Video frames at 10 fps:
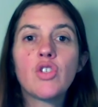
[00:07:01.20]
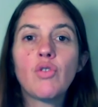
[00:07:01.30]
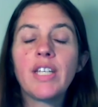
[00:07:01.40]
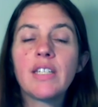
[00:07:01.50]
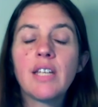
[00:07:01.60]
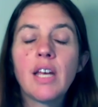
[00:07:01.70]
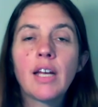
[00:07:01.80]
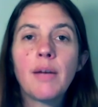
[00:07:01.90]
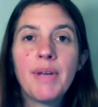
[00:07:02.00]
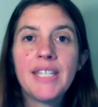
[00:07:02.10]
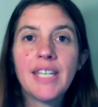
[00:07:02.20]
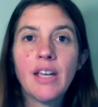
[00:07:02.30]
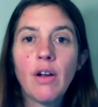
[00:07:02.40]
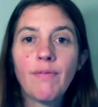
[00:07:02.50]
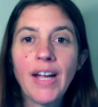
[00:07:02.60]
the Joint
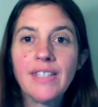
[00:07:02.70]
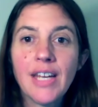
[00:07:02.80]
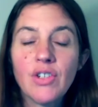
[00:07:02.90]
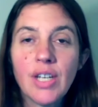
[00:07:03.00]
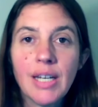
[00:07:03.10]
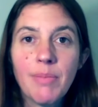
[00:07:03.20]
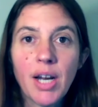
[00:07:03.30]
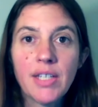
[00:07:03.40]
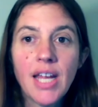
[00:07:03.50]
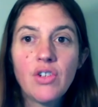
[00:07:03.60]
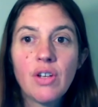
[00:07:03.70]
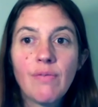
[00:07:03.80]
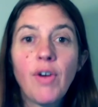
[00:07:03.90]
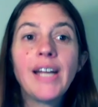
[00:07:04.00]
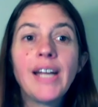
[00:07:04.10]
Committee on Vaccination and
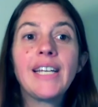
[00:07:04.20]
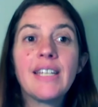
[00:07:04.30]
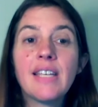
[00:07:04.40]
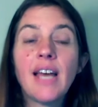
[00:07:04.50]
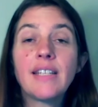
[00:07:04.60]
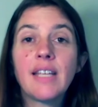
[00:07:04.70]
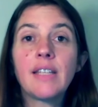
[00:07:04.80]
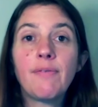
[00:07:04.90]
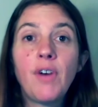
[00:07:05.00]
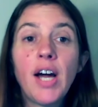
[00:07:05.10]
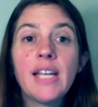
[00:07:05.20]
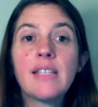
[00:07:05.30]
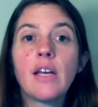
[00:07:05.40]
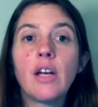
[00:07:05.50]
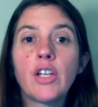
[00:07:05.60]
Immunization finally decided that the
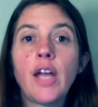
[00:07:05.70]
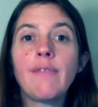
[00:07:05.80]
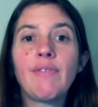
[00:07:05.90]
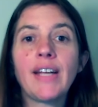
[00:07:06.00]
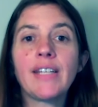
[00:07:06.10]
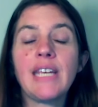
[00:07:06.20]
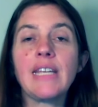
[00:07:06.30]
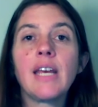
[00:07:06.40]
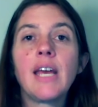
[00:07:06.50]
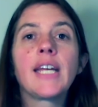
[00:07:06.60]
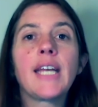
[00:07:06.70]
Pfizer COVID vaccine